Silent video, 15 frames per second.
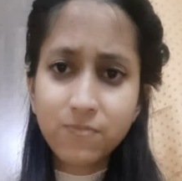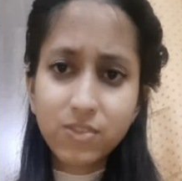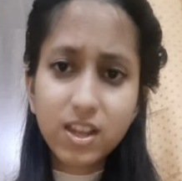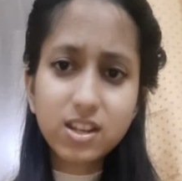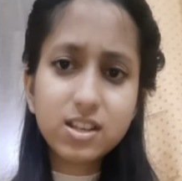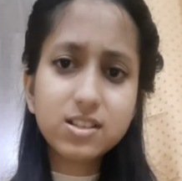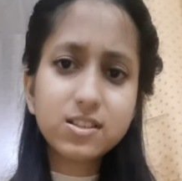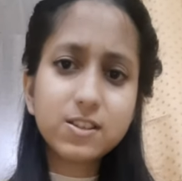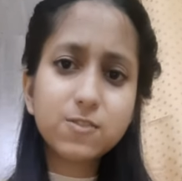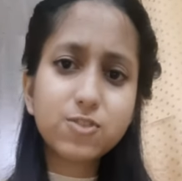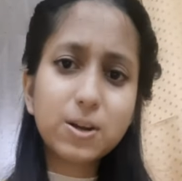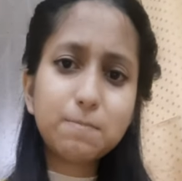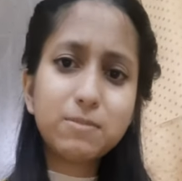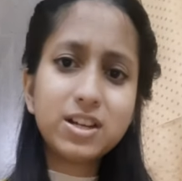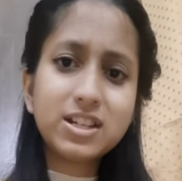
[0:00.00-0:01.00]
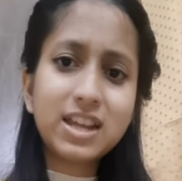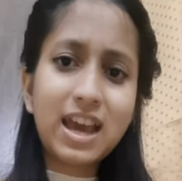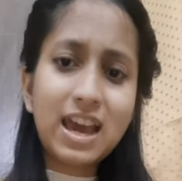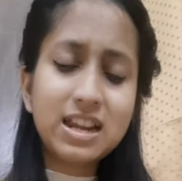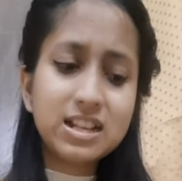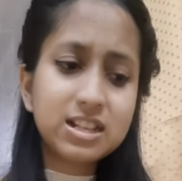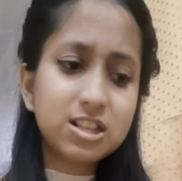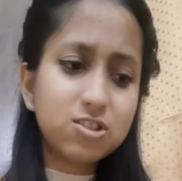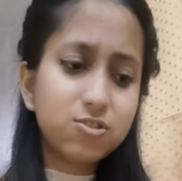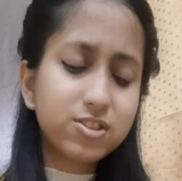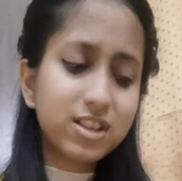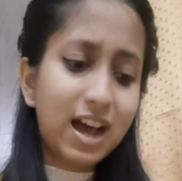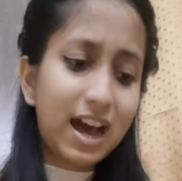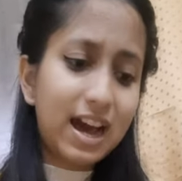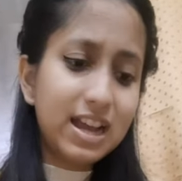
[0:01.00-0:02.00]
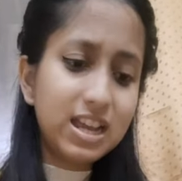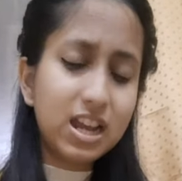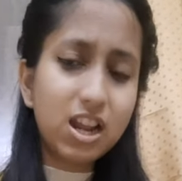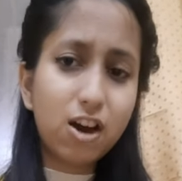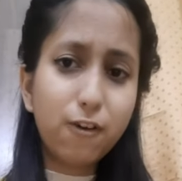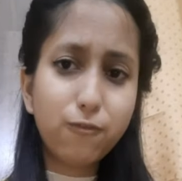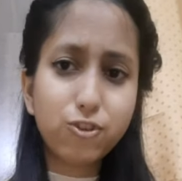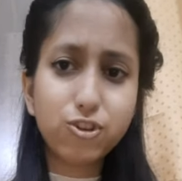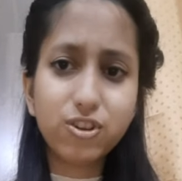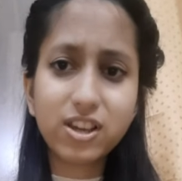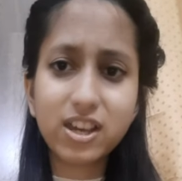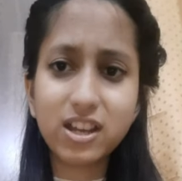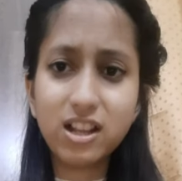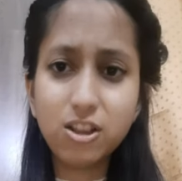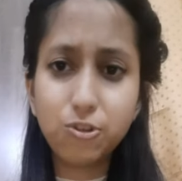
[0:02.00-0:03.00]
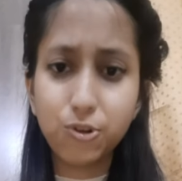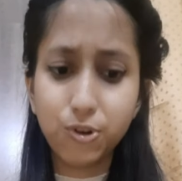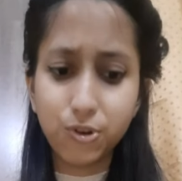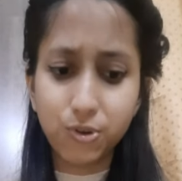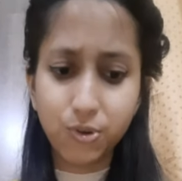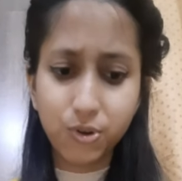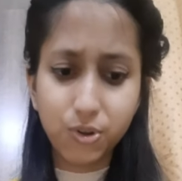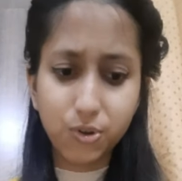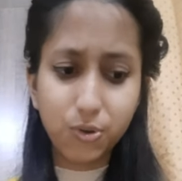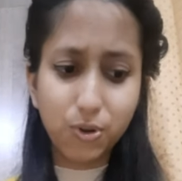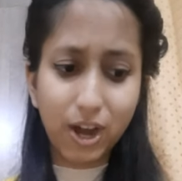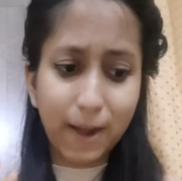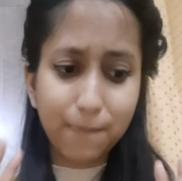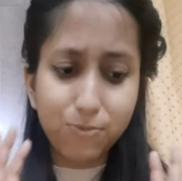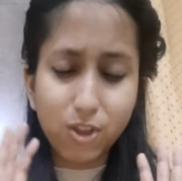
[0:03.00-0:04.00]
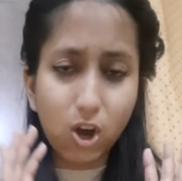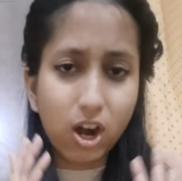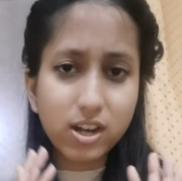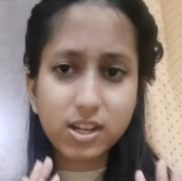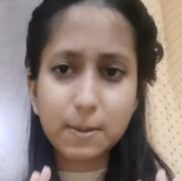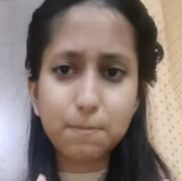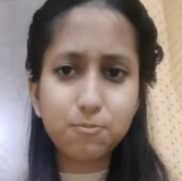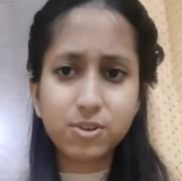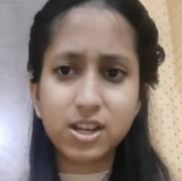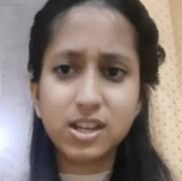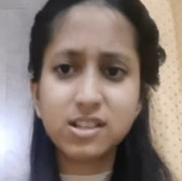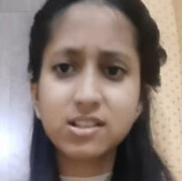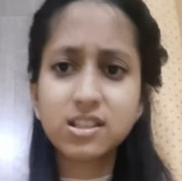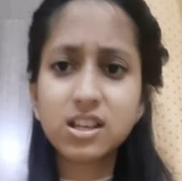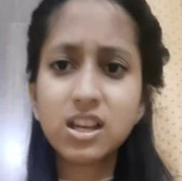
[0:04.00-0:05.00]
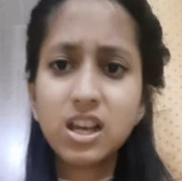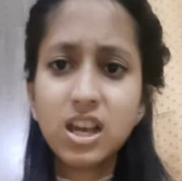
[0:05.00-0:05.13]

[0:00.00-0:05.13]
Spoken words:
The distance from my terrace looks high enough to kill. No, I'm not depressed.